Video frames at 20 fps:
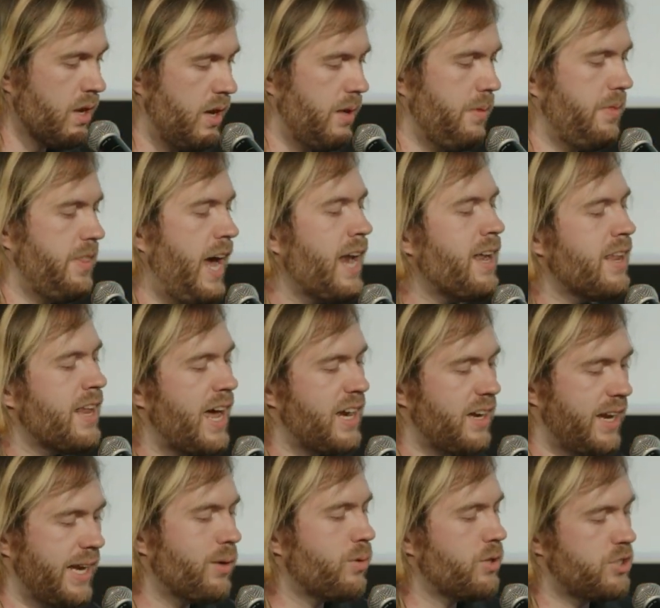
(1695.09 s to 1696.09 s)
Uh, then
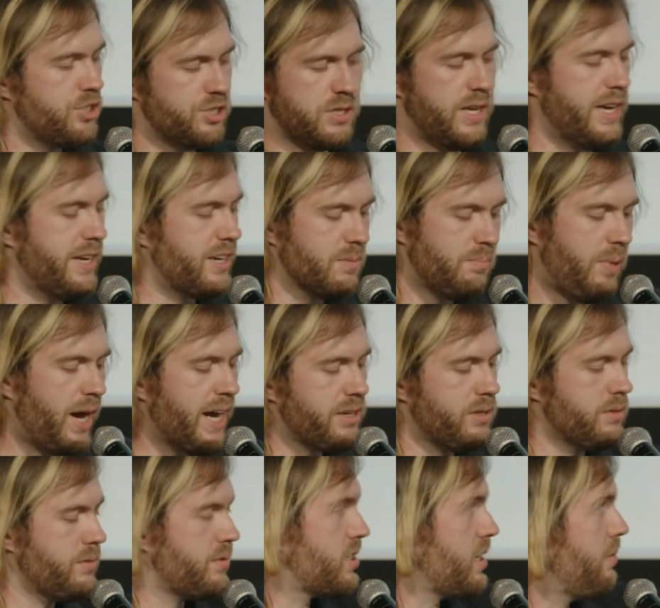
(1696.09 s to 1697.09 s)
that language is like
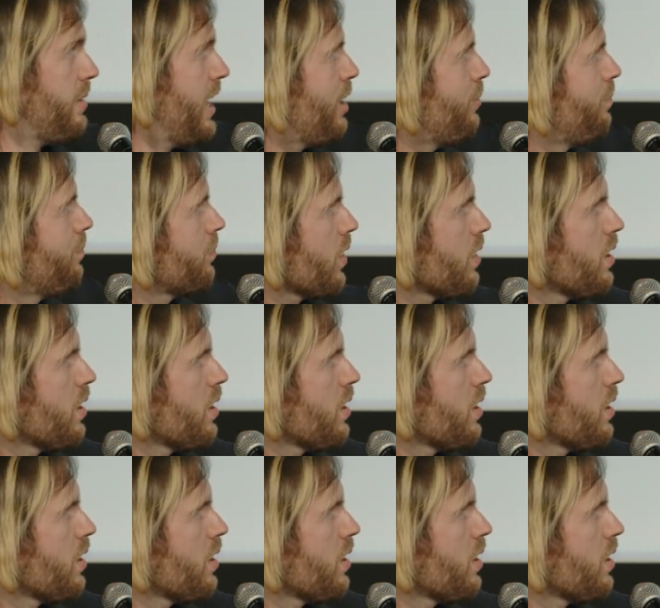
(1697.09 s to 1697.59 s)
compiled somehow